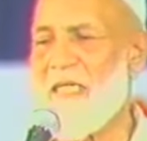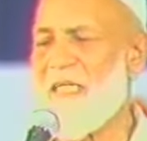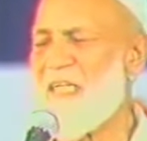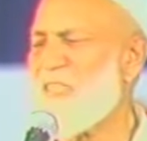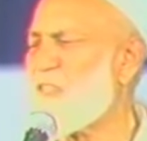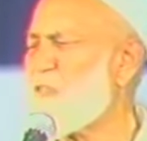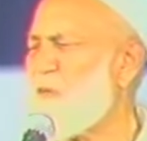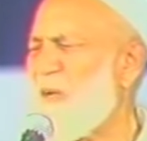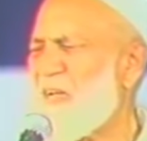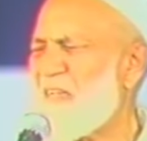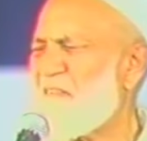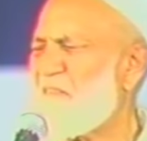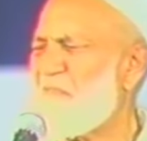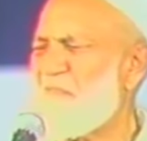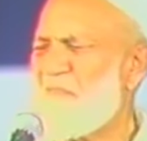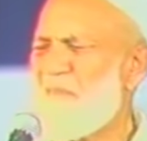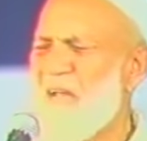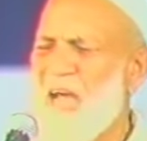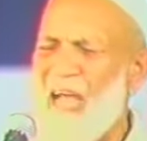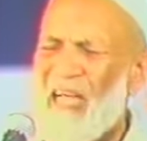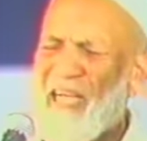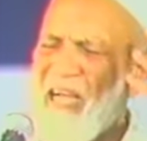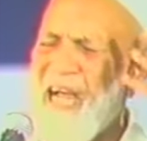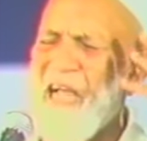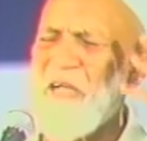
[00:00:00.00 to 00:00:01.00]
It's not,
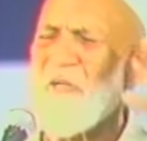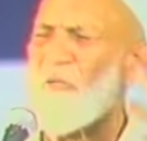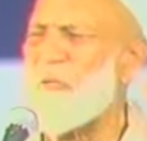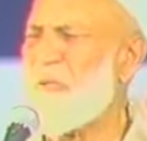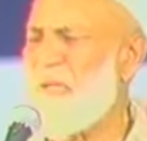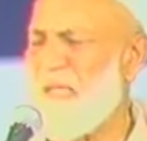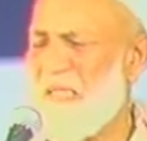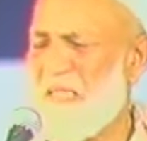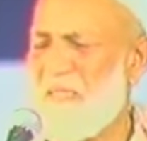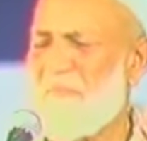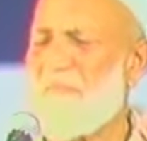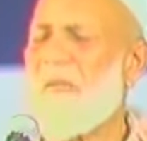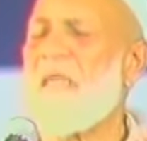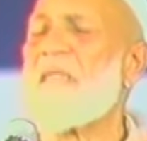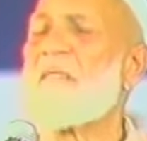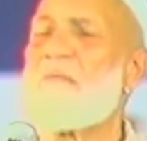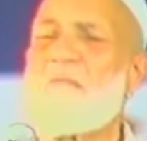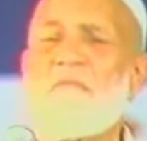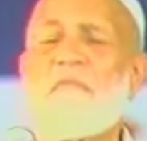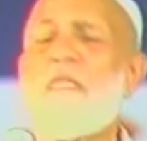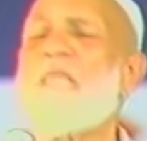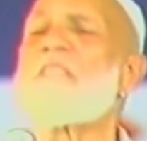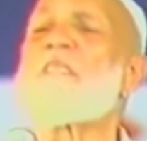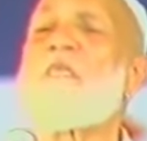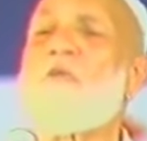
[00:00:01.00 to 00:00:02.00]
I can't do it. But
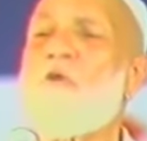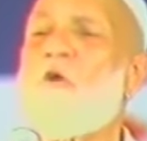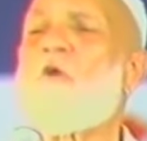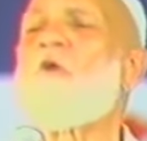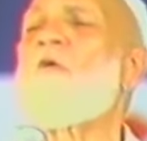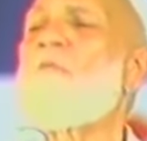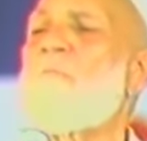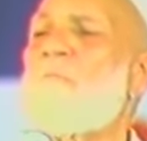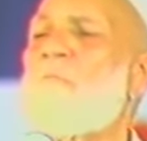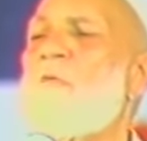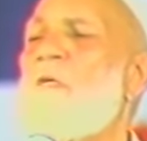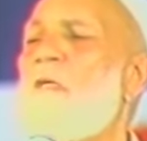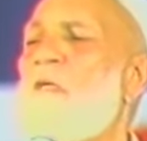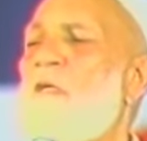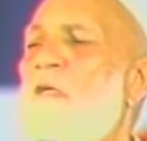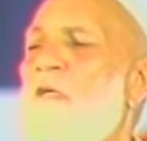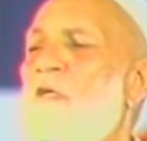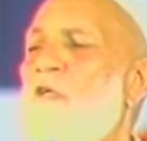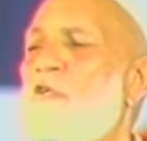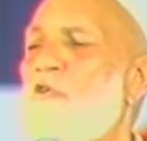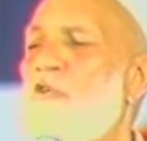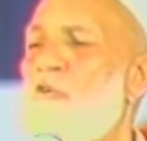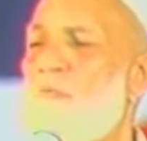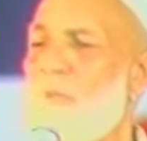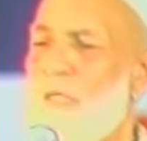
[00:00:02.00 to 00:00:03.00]
they say, no,
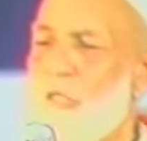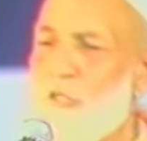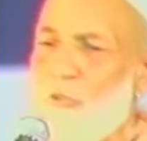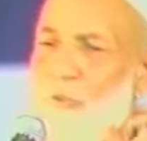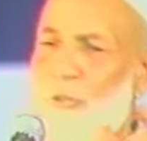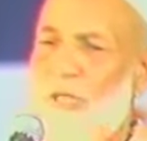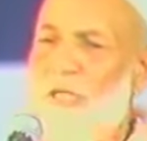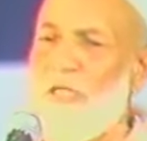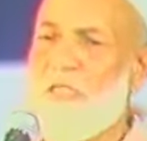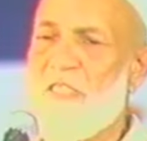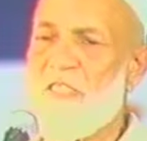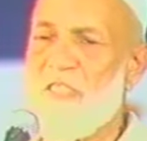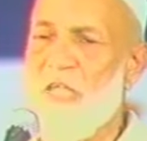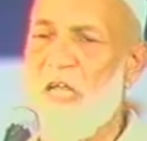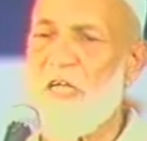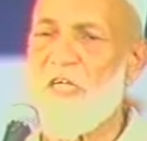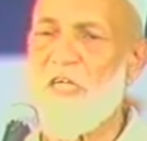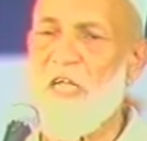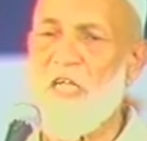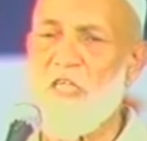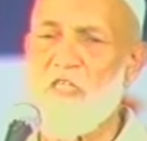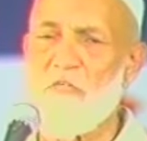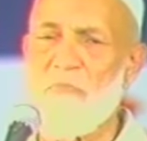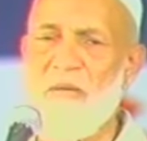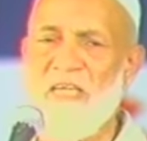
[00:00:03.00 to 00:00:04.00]
you must do it
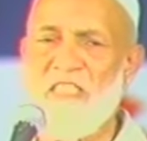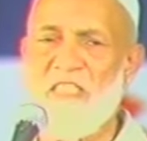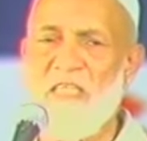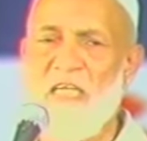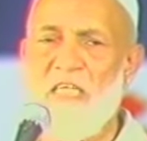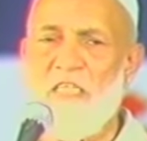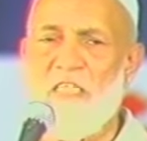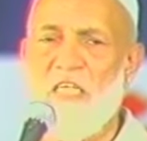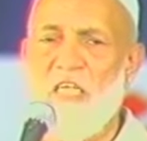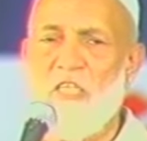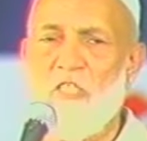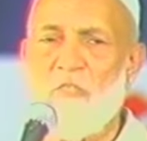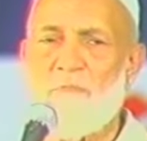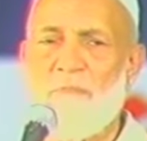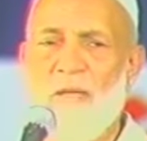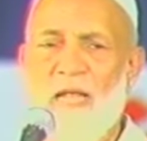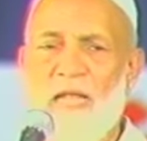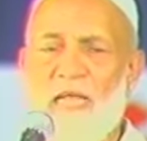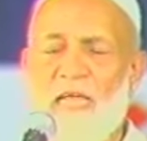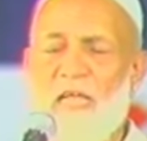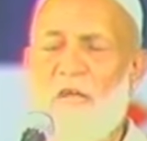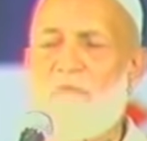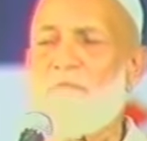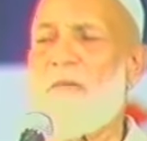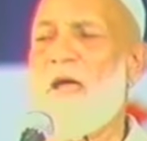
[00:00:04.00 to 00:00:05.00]
sentence by sentence,
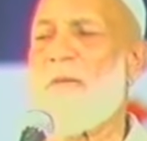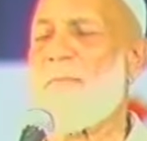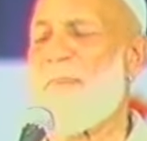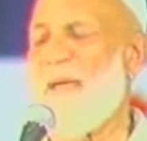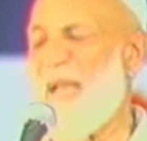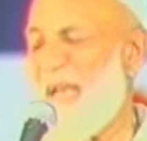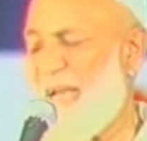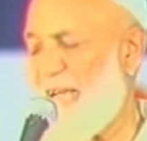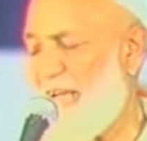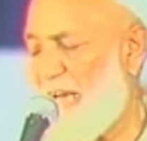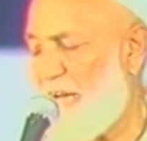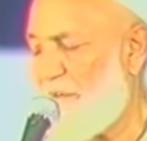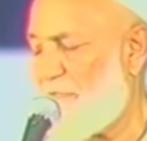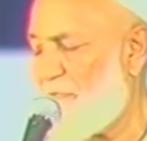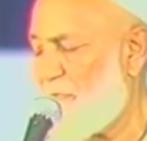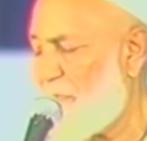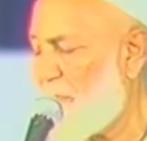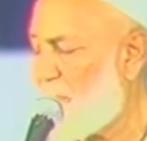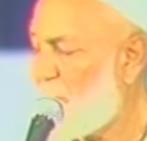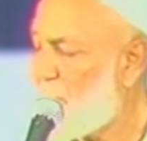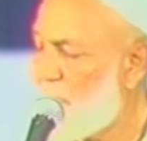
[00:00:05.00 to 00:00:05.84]
paragraph by paragraph.